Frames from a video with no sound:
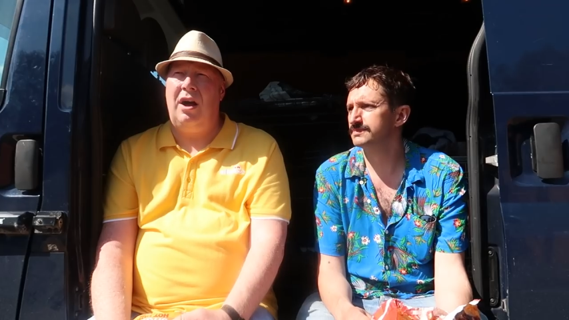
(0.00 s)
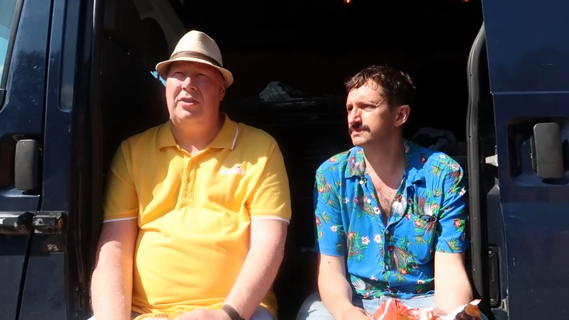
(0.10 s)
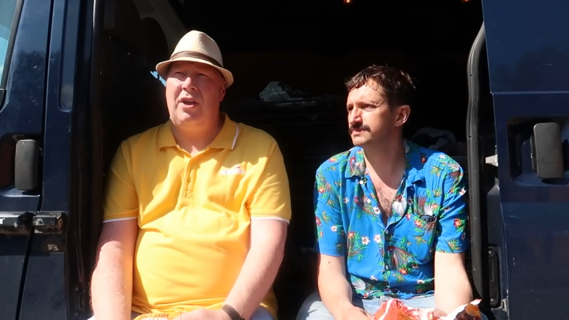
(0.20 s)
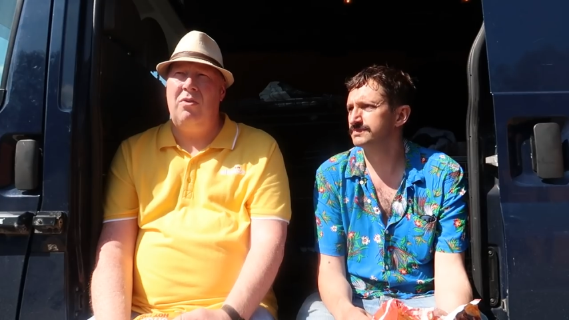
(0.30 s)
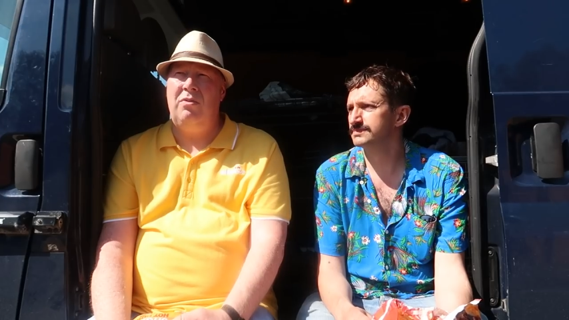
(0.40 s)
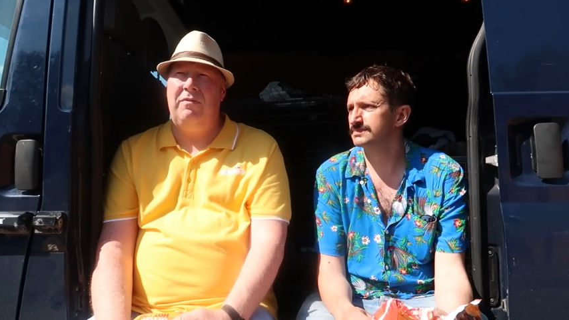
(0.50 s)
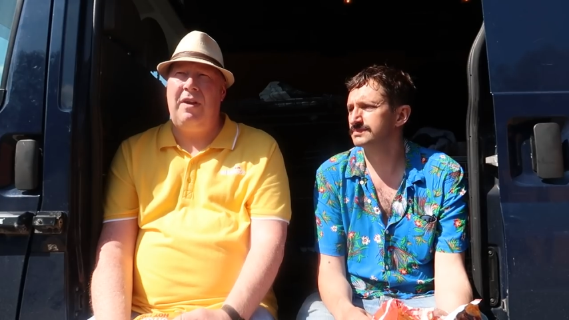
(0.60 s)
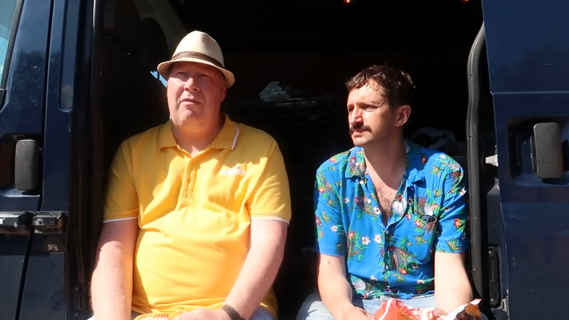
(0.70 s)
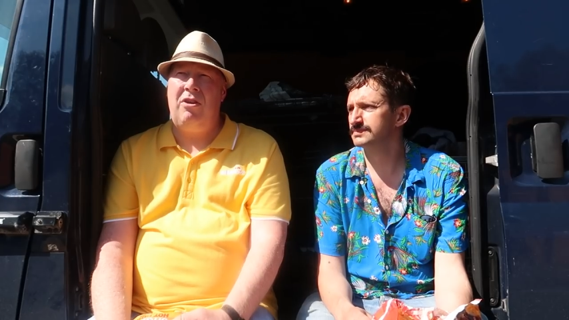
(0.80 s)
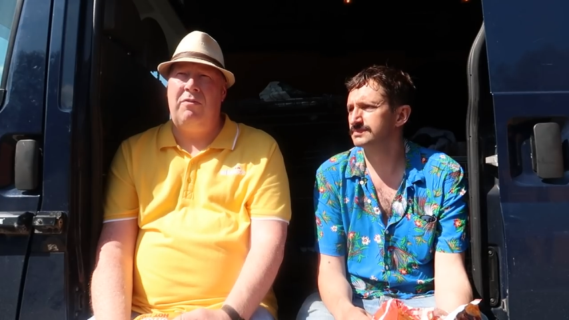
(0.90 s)
Speaker 1: I don't
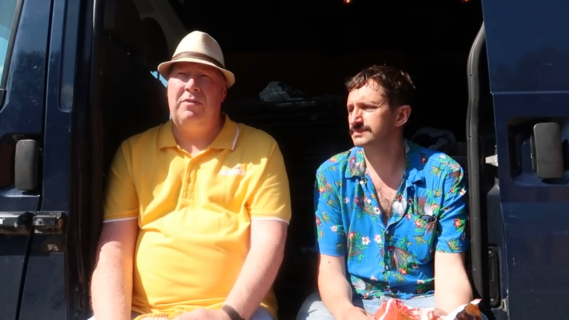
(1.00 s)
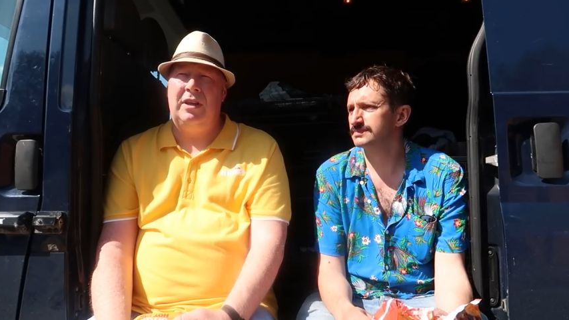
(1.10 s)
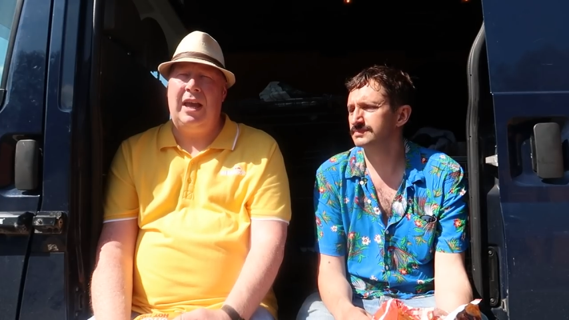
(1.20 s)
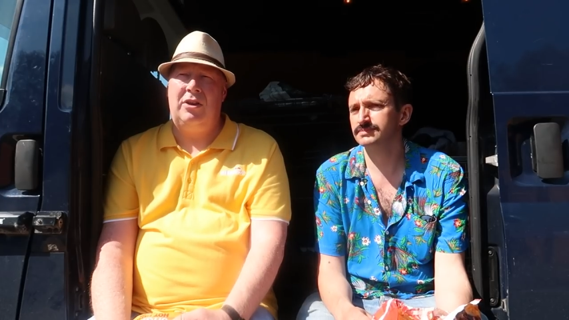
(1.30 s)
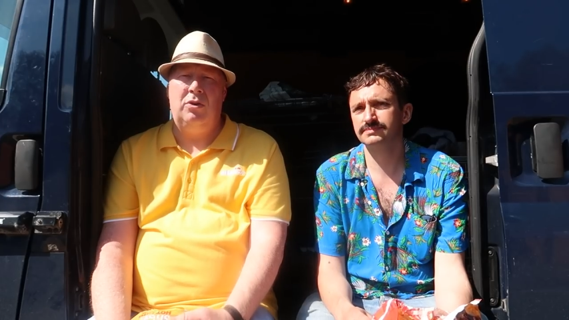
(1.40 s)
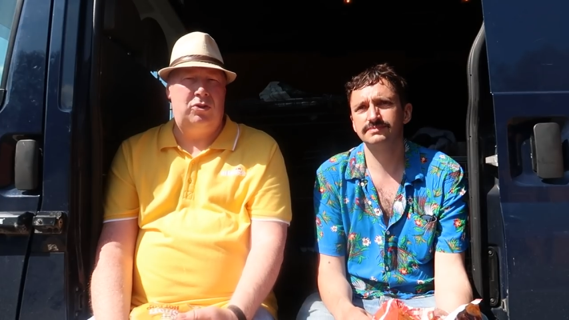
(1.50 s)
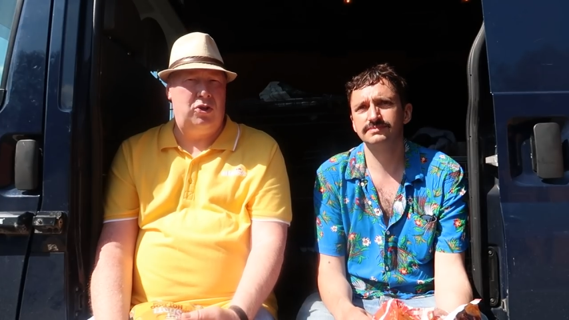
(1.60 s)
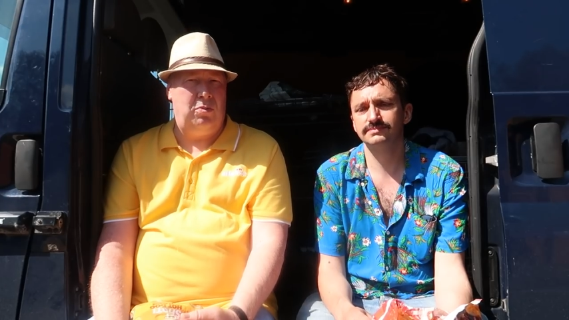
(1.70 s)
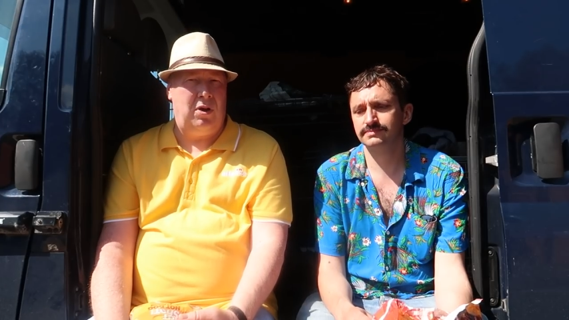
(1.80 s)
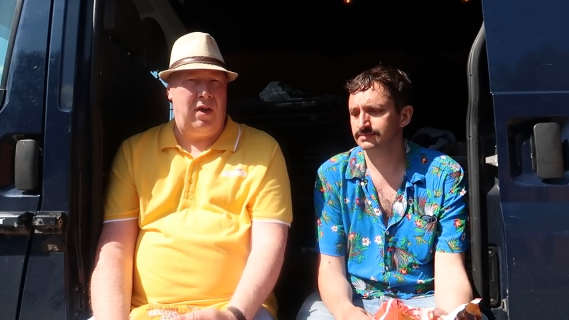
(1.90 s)
very often get caught
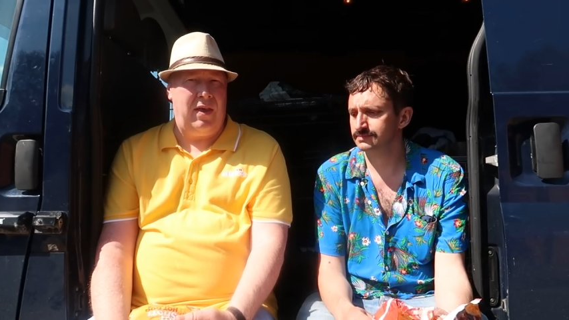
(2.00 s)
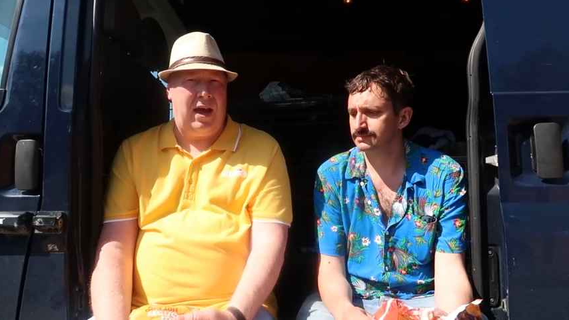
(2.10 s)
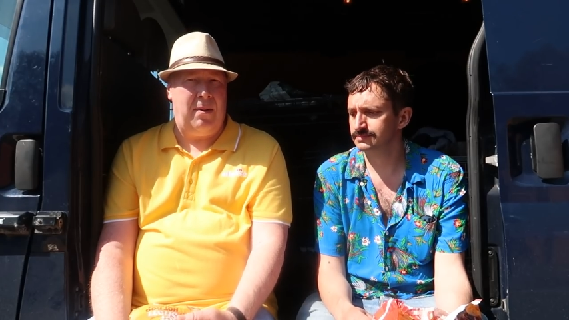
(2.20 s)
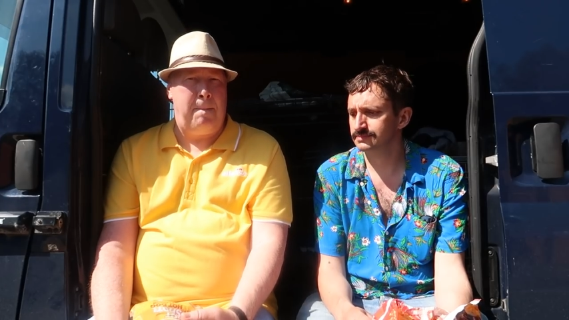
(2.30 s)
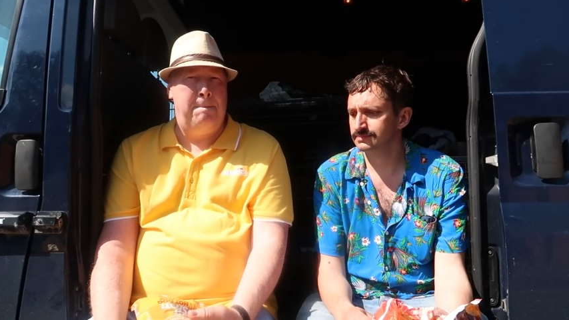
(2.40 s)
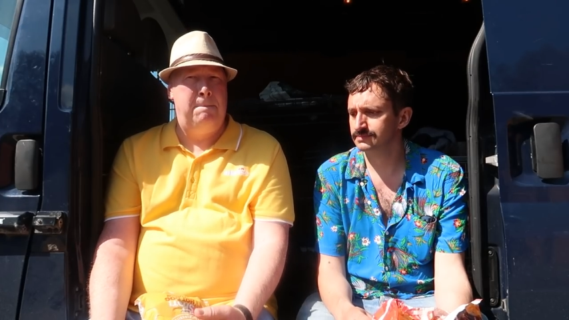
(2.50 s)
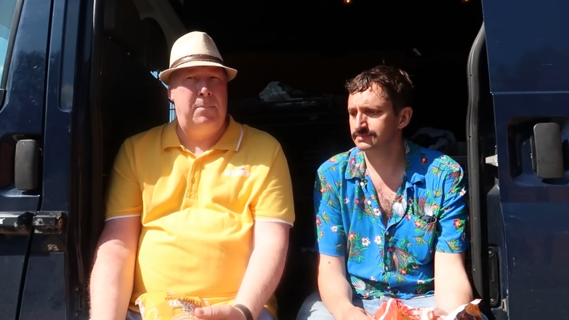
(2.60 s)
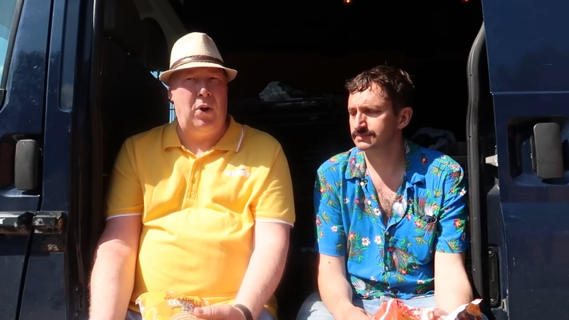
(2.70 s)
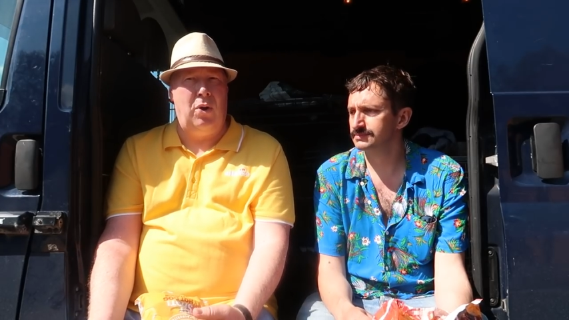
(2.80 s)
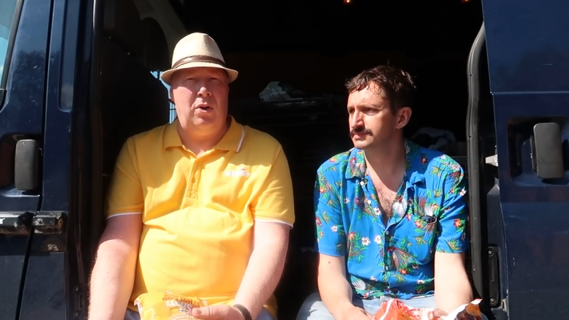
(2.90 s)
up like that.
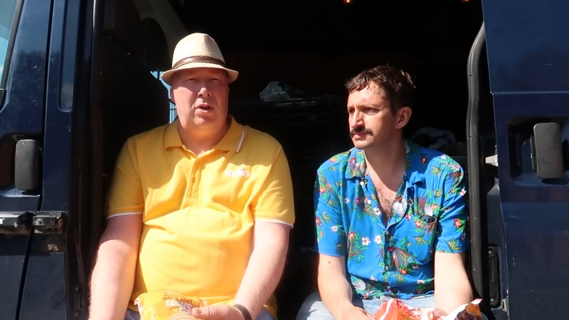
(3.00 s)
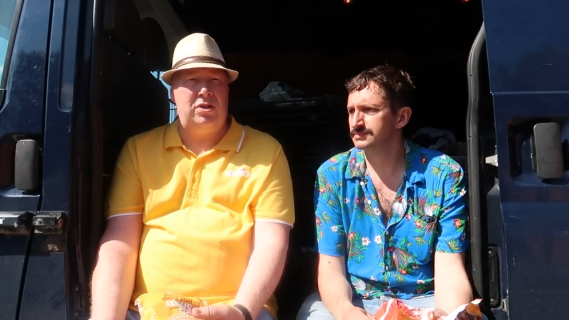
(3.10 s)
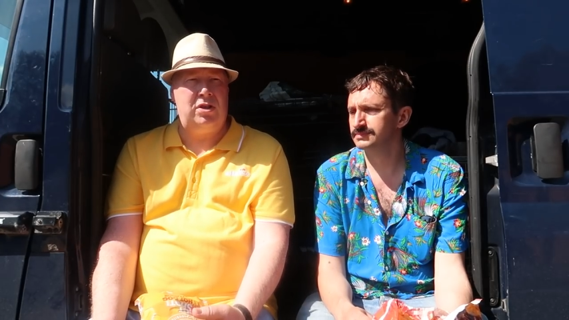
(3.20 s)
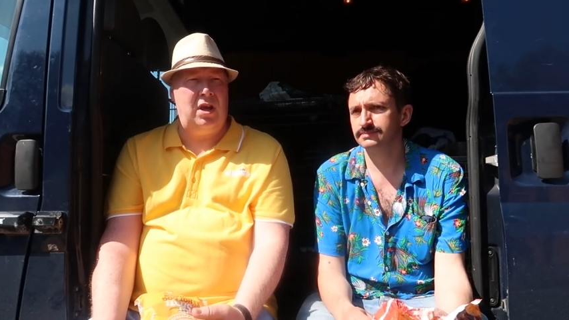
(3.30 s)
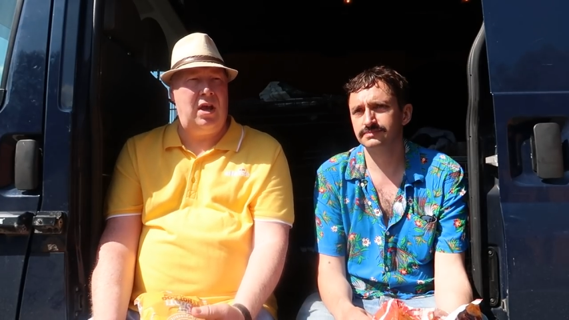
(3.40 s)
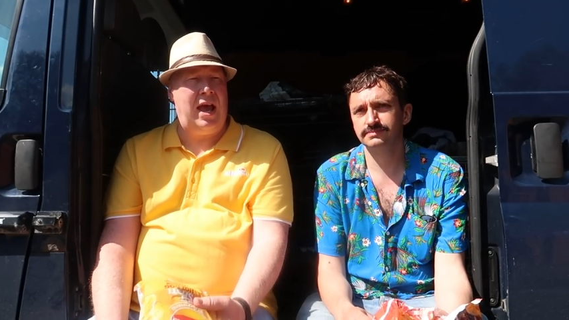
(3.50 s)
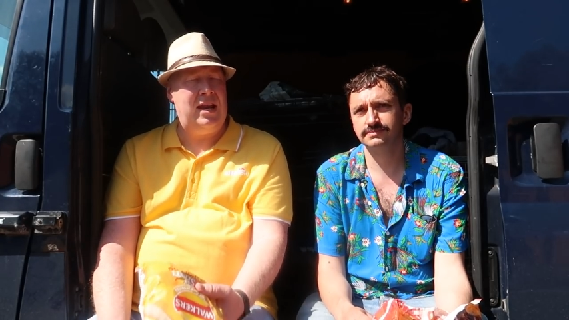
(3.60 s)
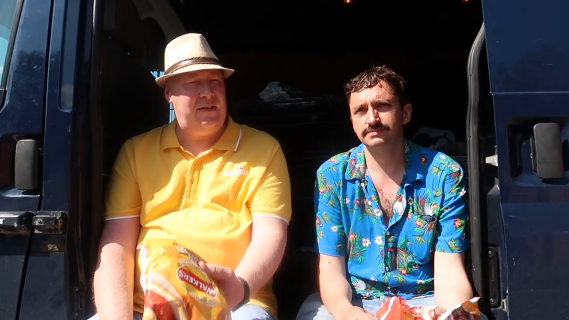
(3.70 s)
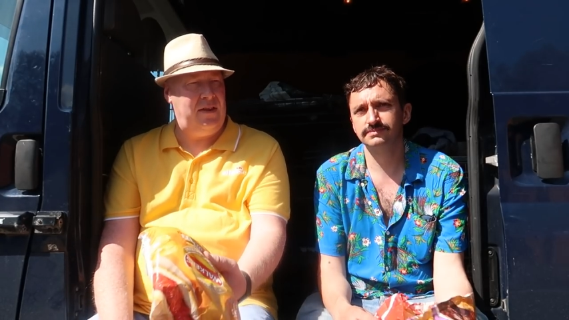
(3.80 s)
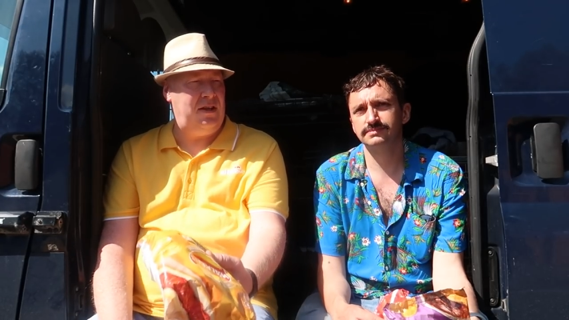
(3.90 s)
But
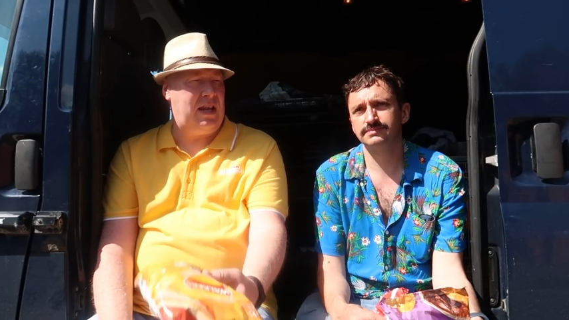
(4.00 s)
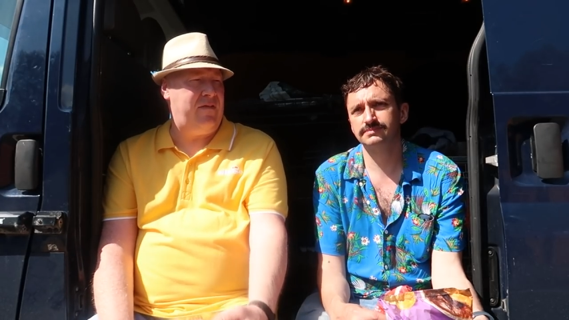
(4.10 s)
anything that